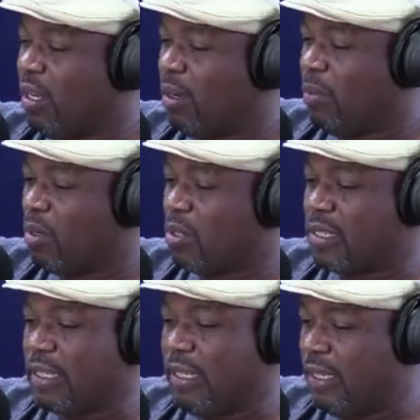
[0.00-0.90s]

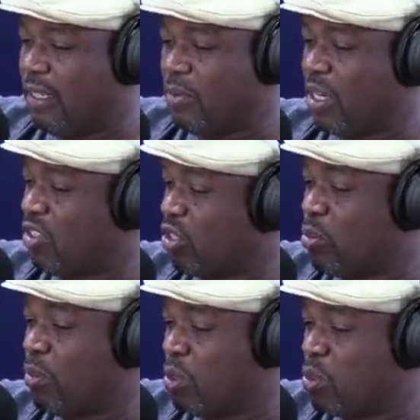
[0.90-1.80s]
because zvinhu
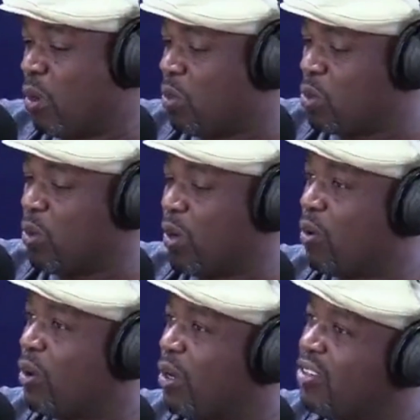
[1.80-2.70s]
zvatomboudzwa kunze
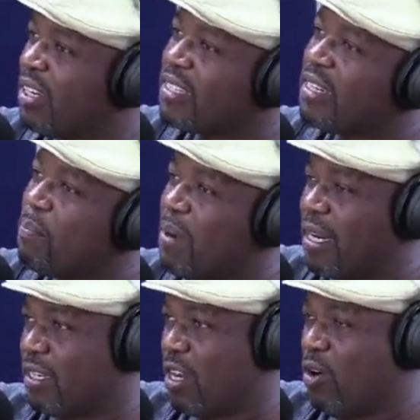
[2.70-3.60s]
ukako zvinisiri
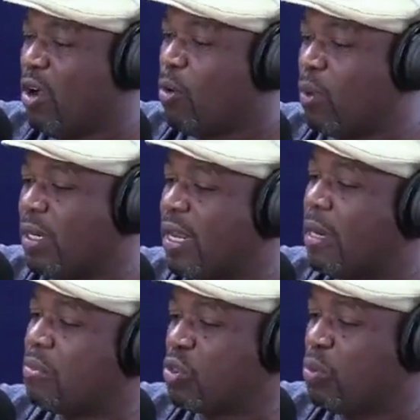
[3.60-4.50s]
practical when it
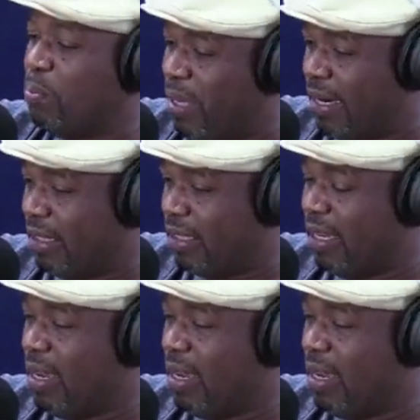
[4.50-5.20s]
comes to marriage.